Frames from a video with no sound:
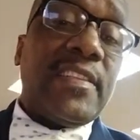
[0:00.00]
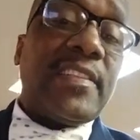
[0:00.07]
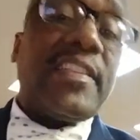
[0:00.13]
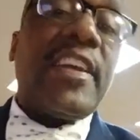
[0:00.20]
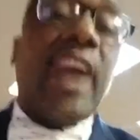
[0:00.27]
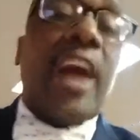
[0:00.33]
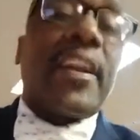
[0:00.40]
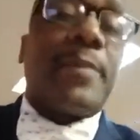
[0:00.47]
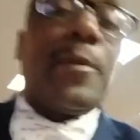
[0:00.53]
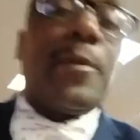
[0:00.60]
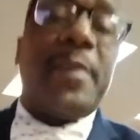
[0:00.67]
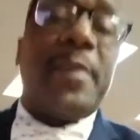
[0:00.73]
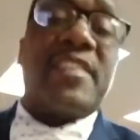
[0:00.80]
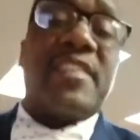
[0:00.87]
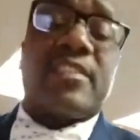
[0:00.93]
the Honorable
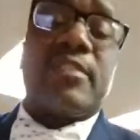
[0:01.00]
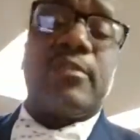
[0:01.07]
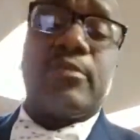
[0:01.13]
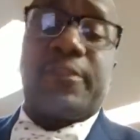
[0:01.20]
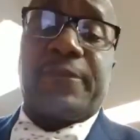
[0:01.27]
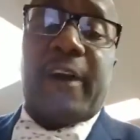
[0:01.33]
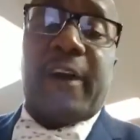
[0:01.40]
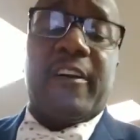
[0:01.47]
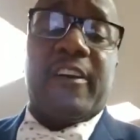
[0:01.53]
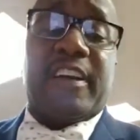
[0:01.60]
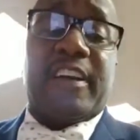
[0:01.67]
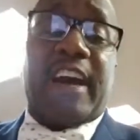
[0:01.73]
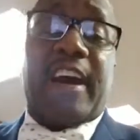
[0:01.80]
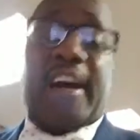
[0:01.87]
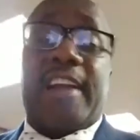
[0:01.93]
Minister Louis
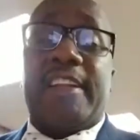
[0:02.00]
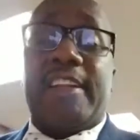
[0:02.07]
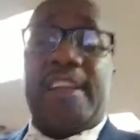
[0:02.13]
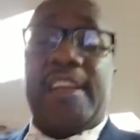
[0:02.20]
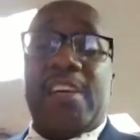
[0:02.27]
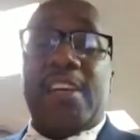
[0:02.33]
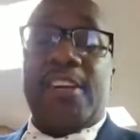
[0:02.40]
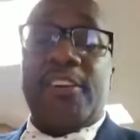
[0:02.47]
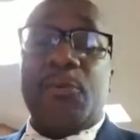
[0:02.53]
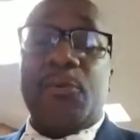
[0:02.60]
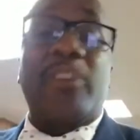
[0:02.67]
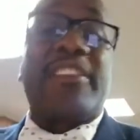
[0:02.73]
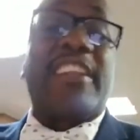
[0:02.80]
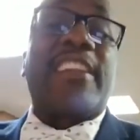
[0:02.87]
Farrakhan with